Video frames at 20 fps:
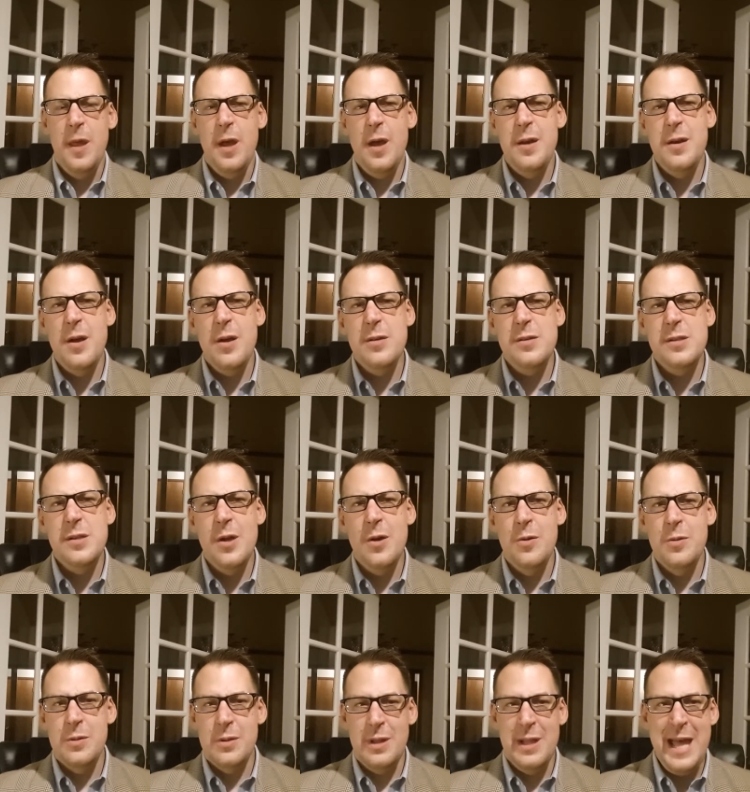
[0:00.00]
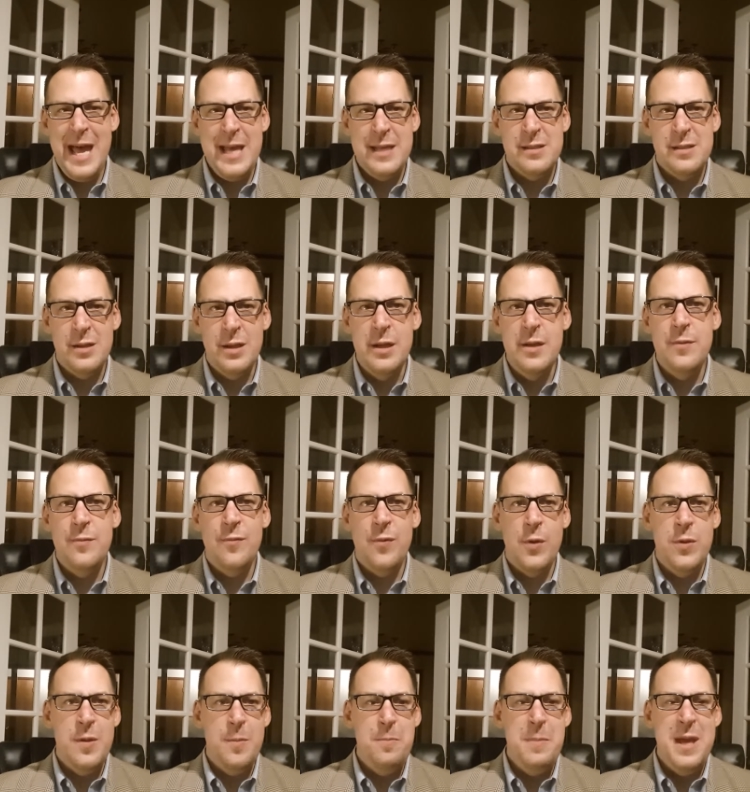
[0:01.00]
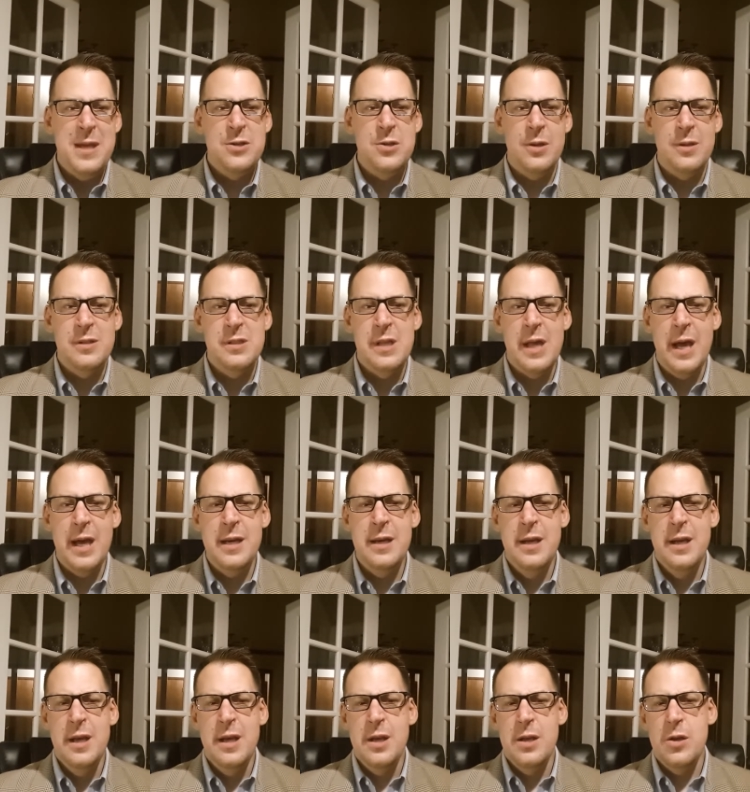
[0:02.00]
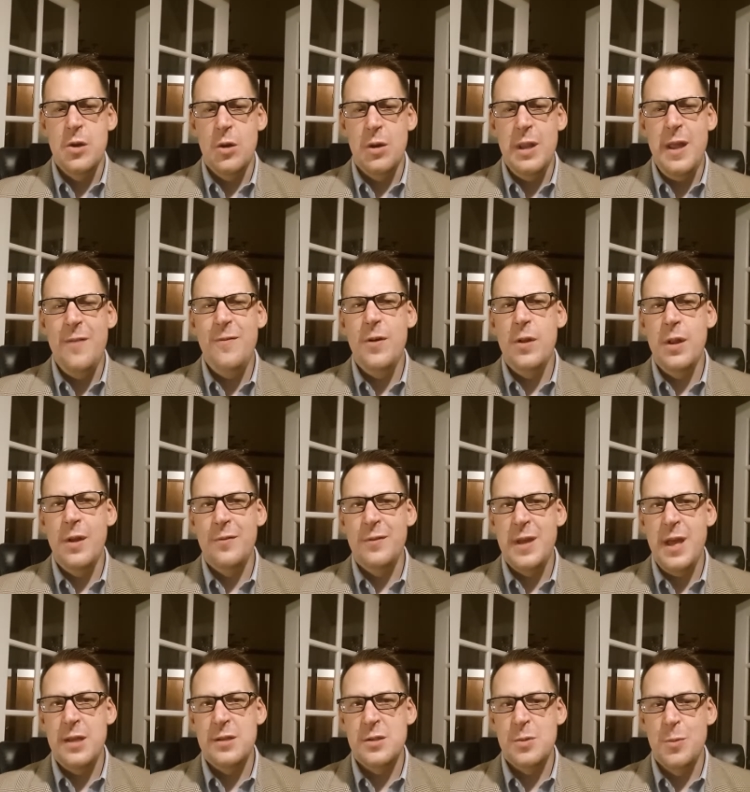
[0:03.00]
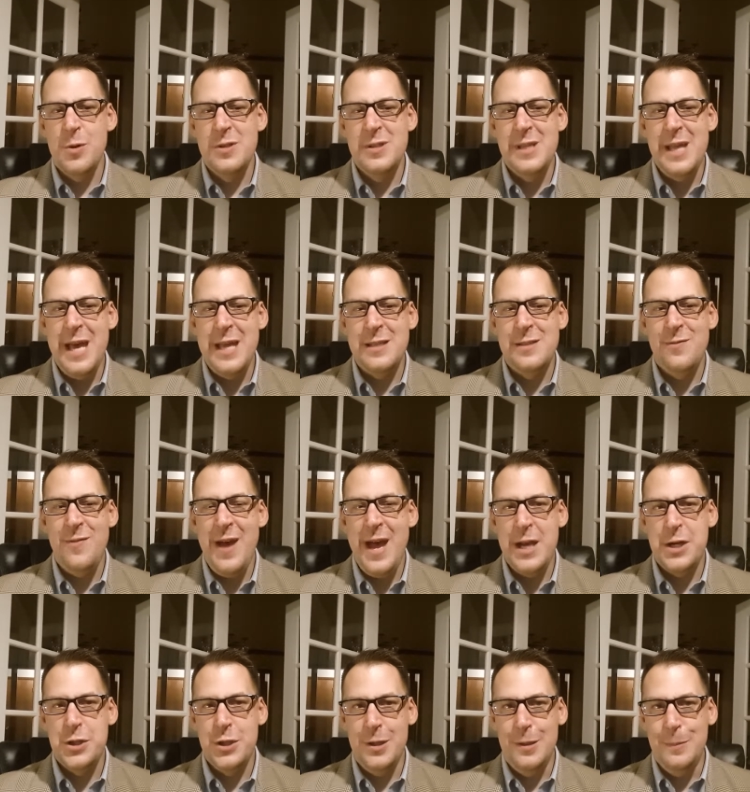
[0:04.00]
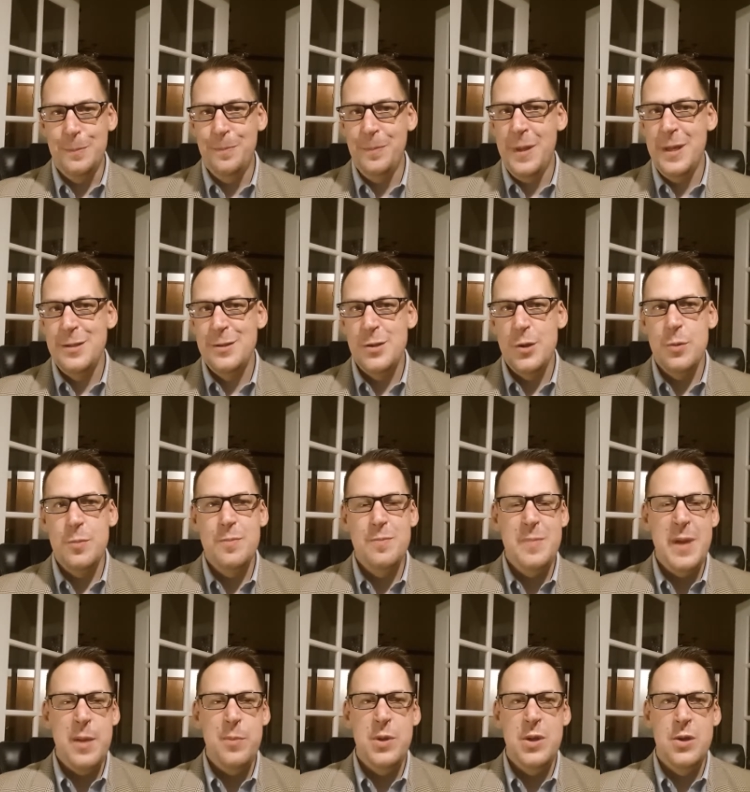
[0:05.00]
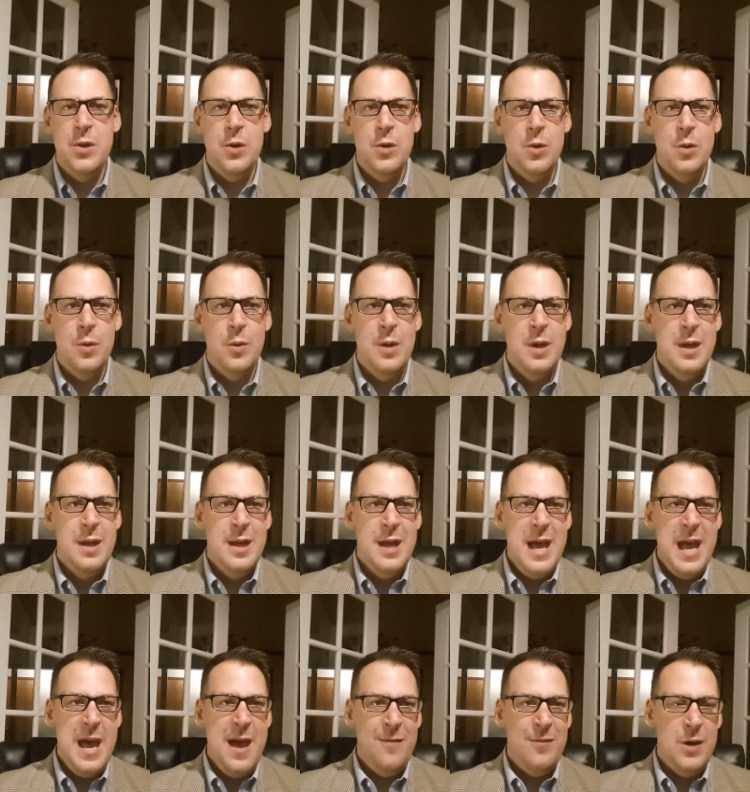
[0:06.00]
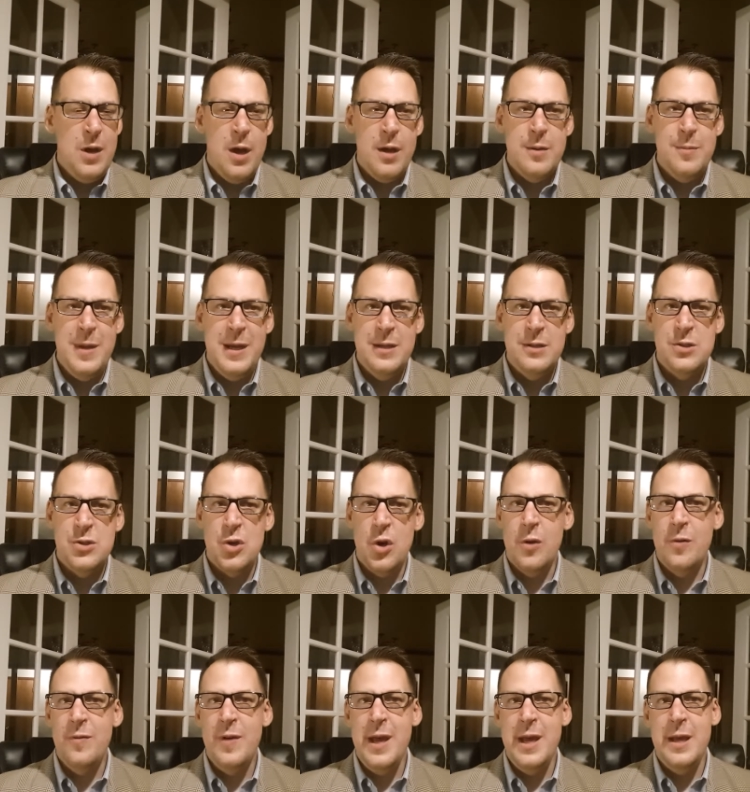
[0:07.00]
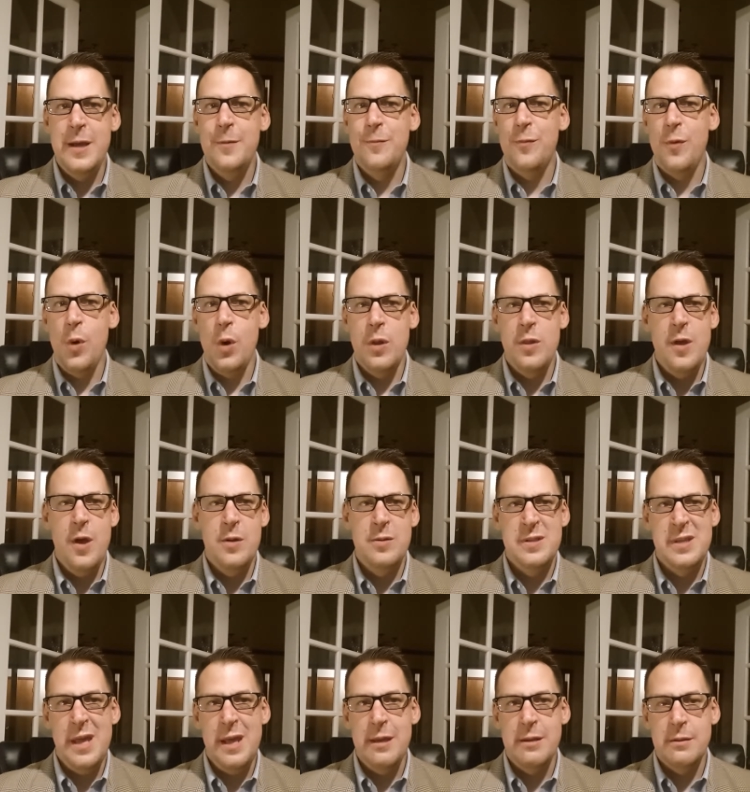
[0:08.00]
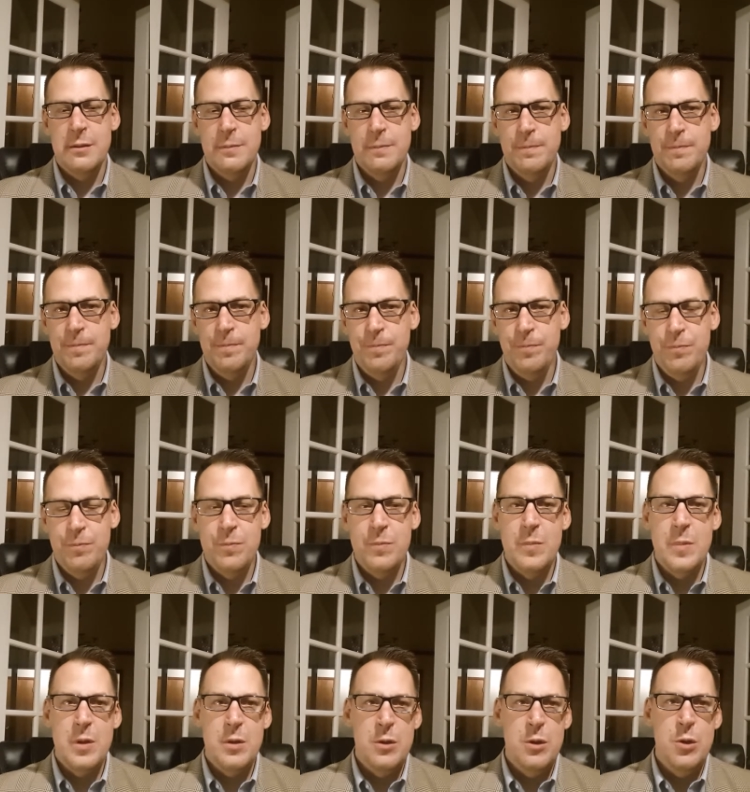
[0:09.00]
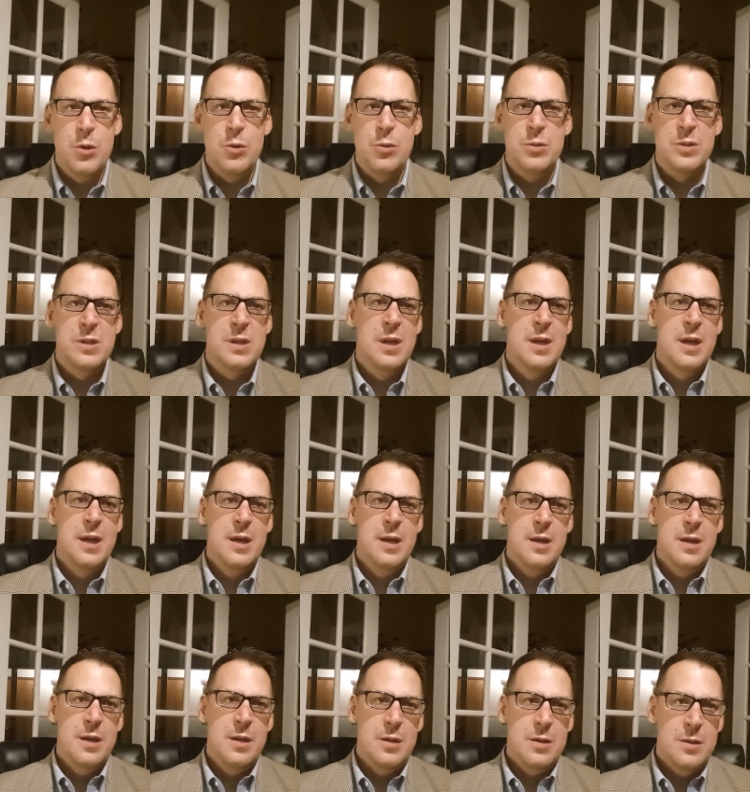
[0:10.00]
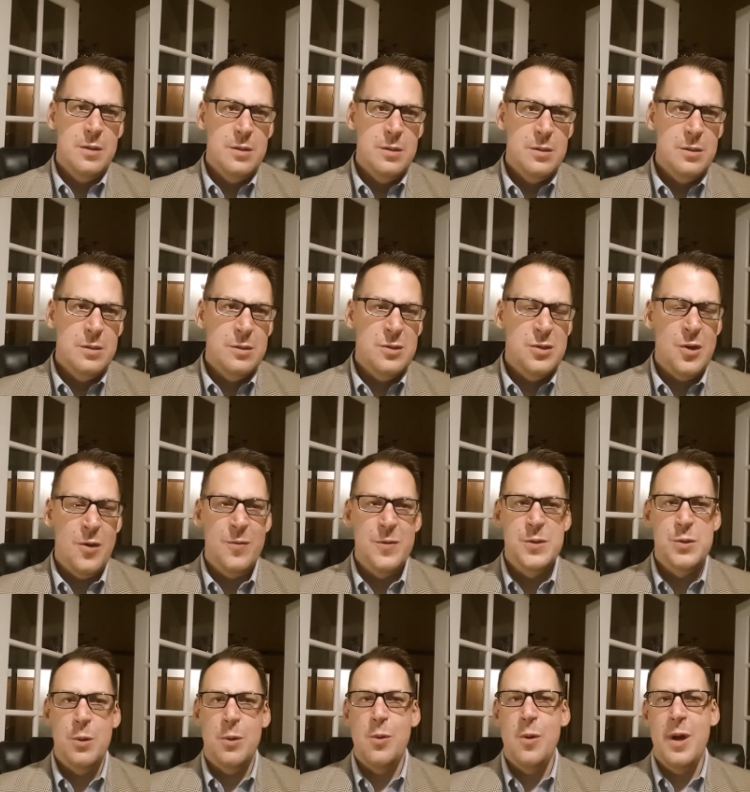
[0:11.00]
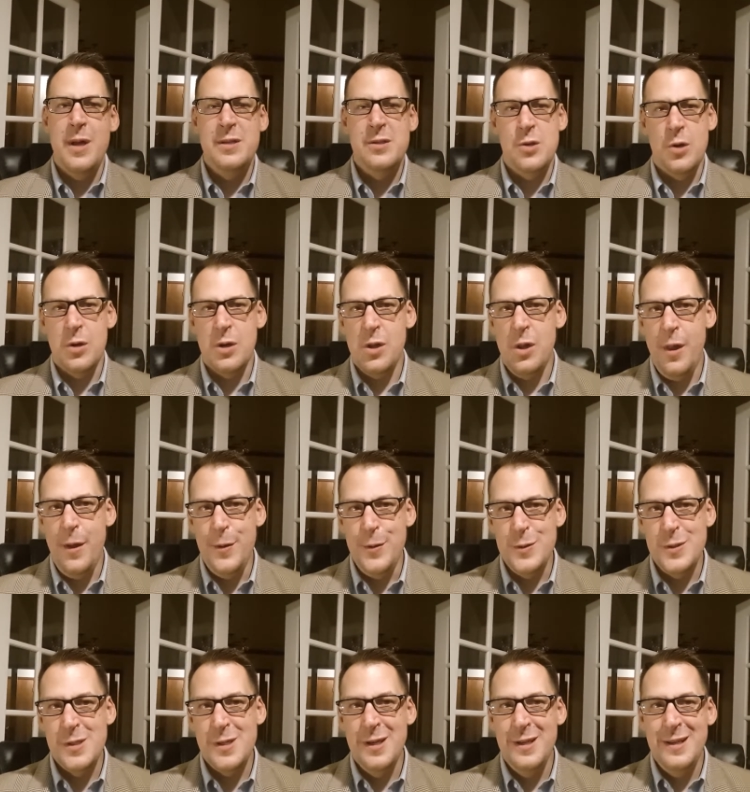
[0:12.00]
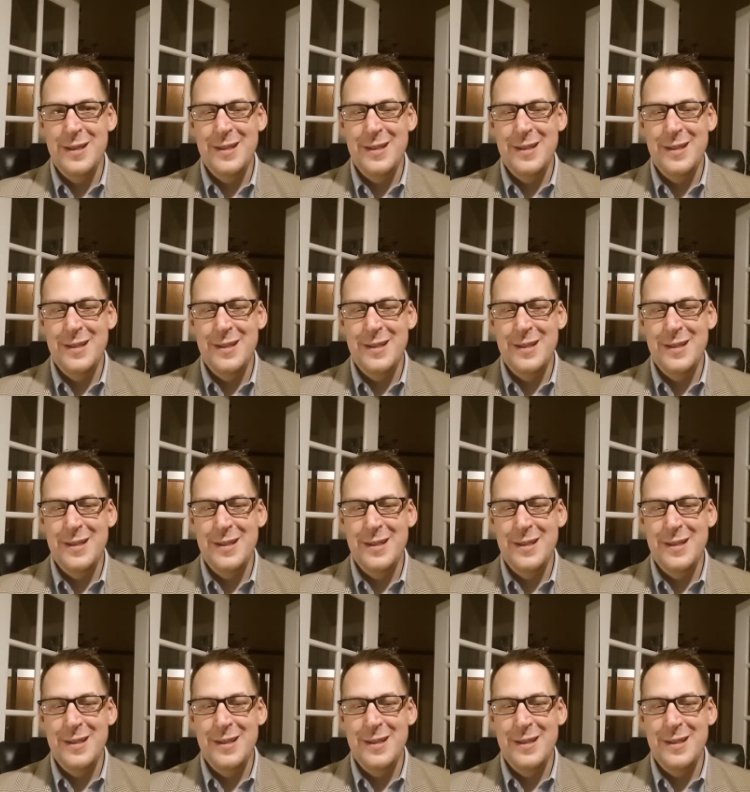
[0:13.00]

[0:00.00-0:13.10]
And also, lastly, for the metric side, your level of customer satisfaction. So maybe you have an automated survey for those that whose service requests are closed.